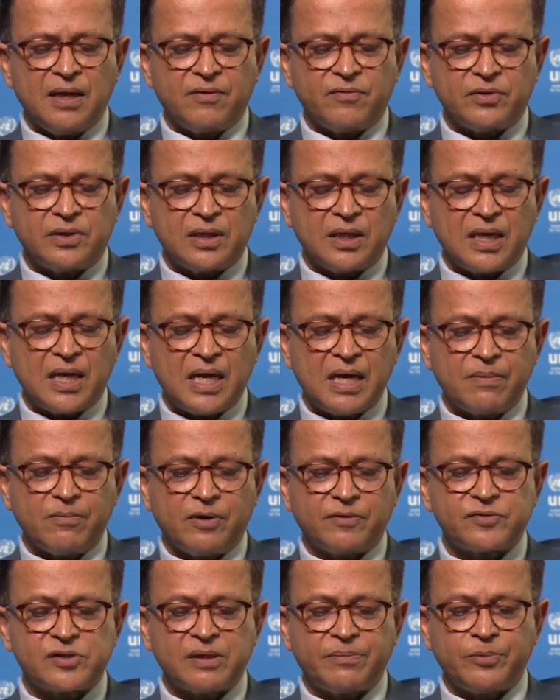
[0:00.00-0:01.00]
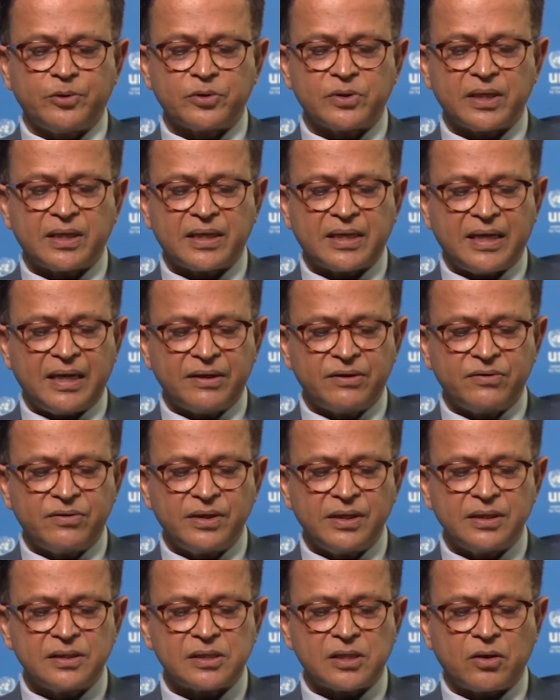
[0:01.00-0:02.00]
with the aim of supporting
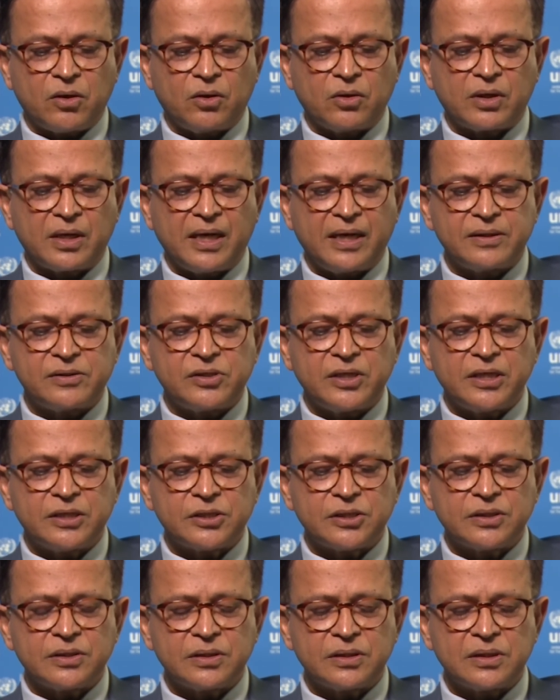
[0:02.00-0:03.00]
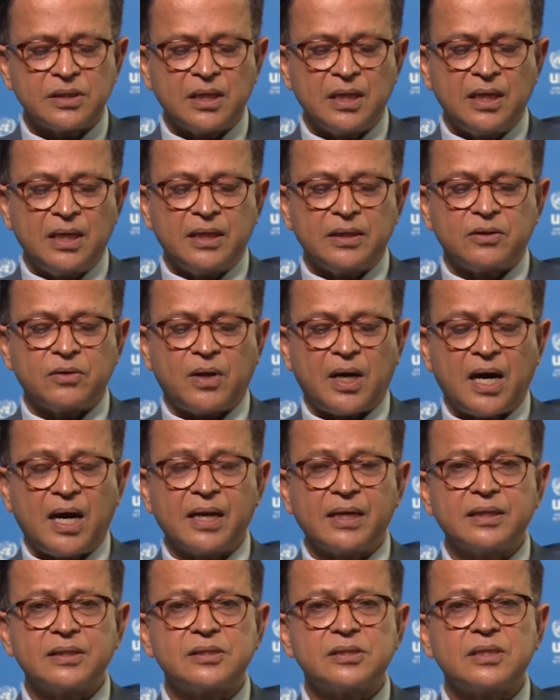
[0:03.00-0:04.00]
countries and organizations to
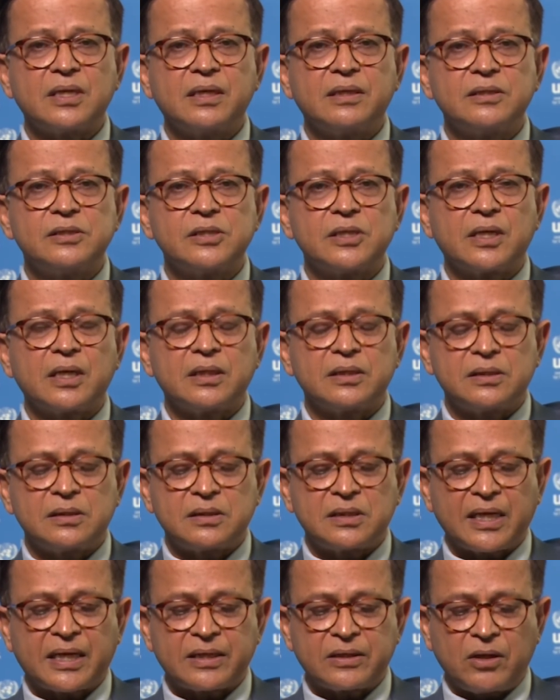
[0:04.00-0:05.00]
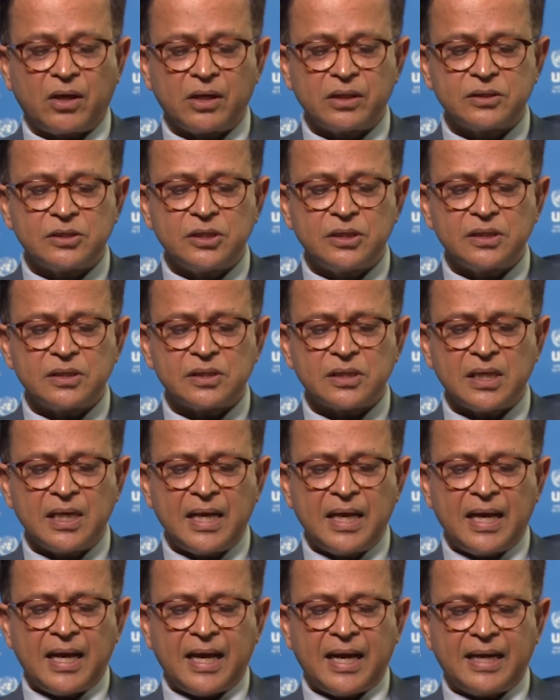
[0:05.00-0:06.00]
harness digital technologies
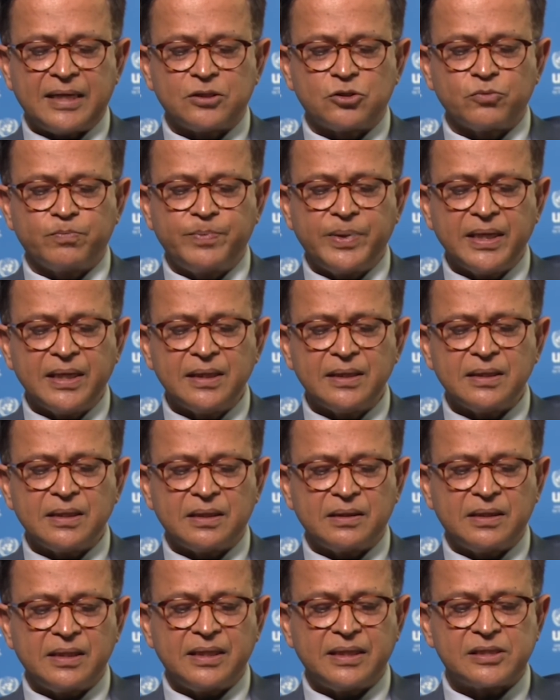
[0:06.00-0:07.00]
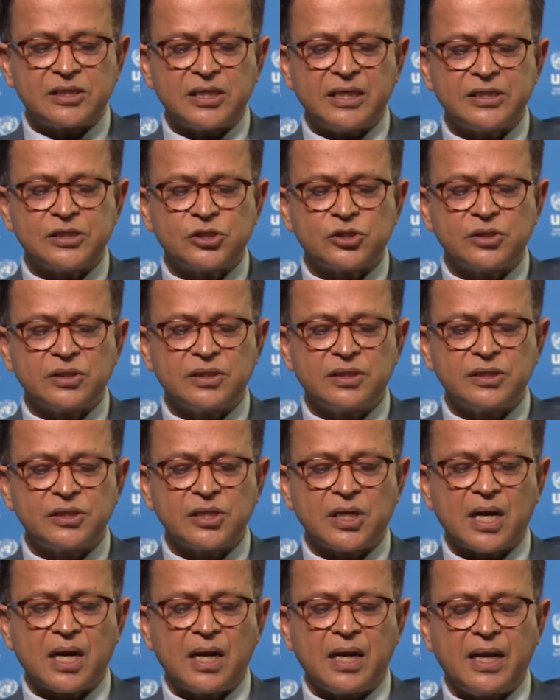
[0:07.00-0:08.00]
and to build the essential
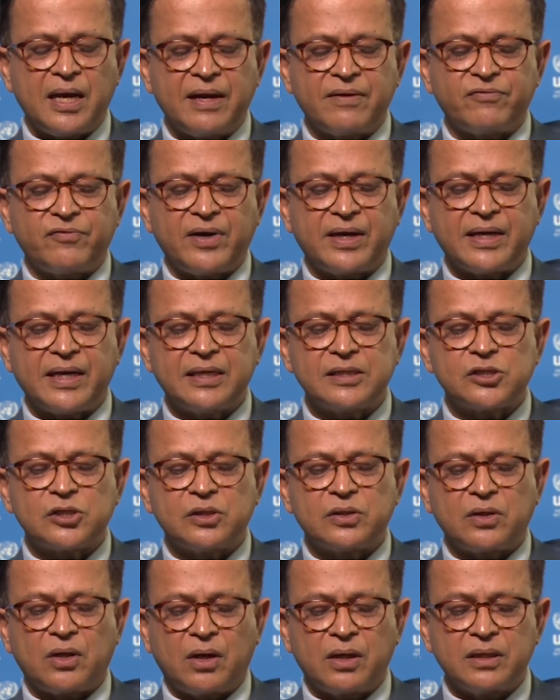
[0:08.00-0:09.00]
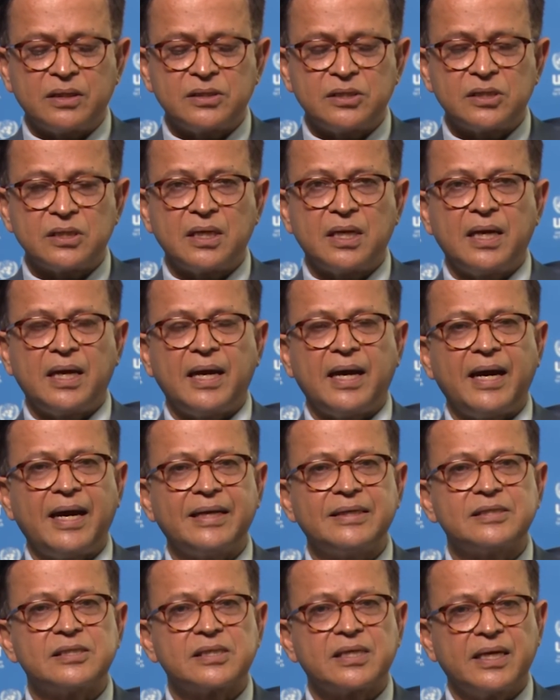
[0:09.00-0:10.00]
digital and financial knowledge
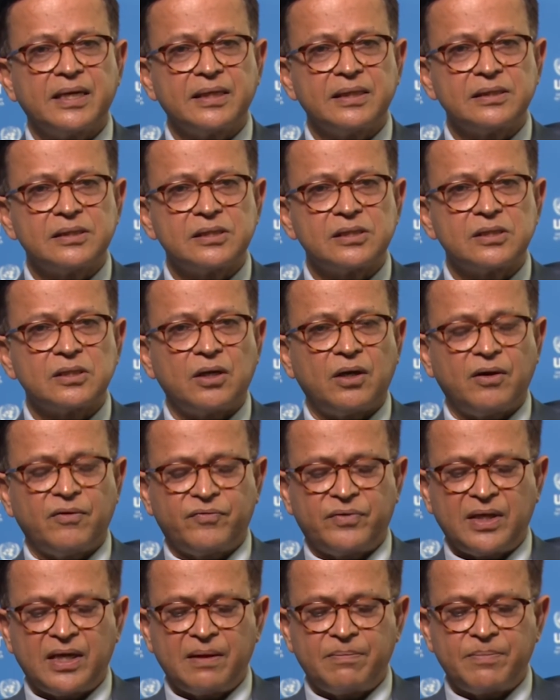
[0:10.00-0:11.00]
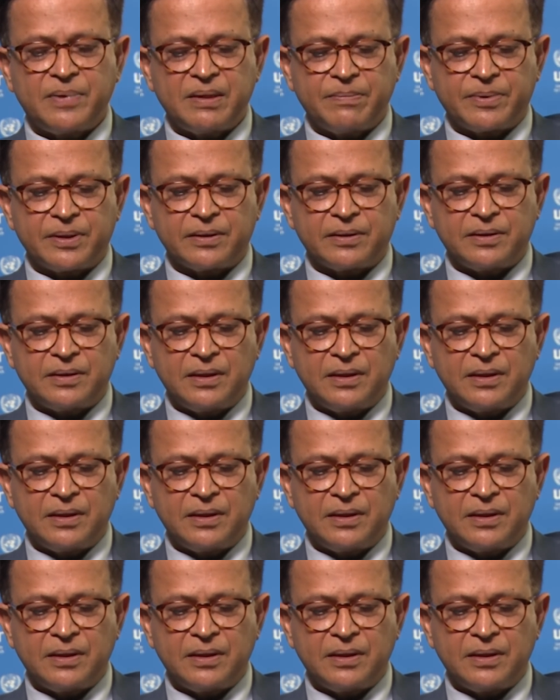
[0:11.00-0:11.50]
and skills of their people.